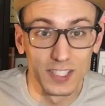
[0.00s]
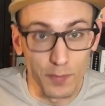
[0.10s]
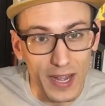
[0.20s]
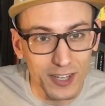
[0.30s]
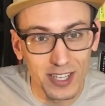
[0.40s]

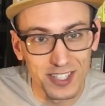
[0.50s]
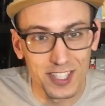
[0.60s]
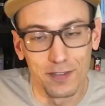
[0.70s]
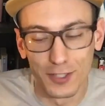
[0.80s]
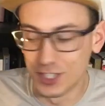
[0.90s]
Some background
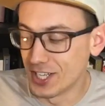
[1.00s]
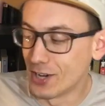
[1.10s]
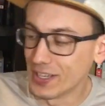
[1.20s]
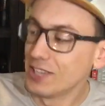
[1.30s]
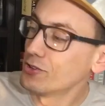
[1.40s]
stuff you should
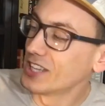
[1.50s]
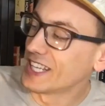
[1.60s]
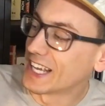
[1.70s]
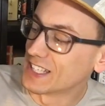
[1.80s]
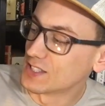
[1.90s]
know. Yiyun
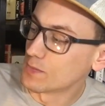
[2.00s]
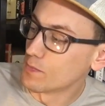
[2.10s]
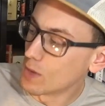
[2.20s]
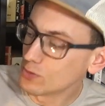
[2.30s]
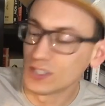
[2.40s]
Li has
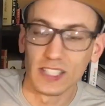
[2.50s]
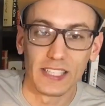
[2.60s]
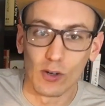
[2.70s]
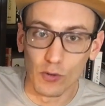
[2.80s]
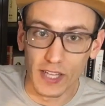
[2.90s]

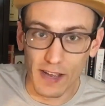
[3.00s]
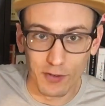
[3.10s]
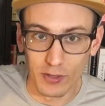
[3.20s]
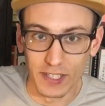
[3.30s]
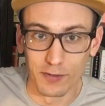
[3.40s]
mostly only
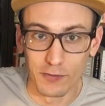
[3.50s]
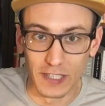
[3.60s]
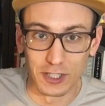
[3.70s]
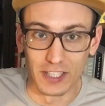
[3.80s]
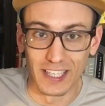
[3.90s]
ever written
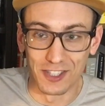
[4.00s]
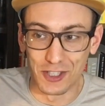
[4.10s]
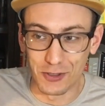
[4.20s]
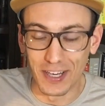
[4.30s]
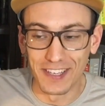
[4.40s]
fiction, and
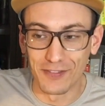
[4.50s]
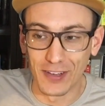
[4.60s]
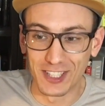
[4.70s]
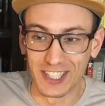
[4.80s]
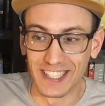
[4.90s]
she's written
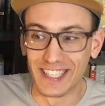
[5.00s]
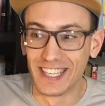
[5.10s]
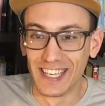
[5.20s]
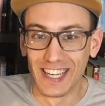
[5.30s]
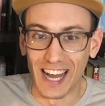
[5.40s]
fiction
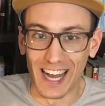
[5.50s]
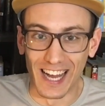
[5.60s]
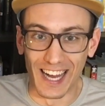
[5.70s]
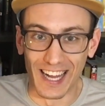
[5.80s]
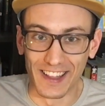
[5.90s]

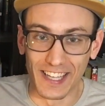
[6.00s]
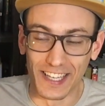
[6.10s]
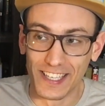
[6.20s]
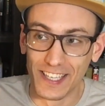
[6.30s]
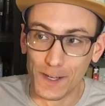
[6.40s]
uh, that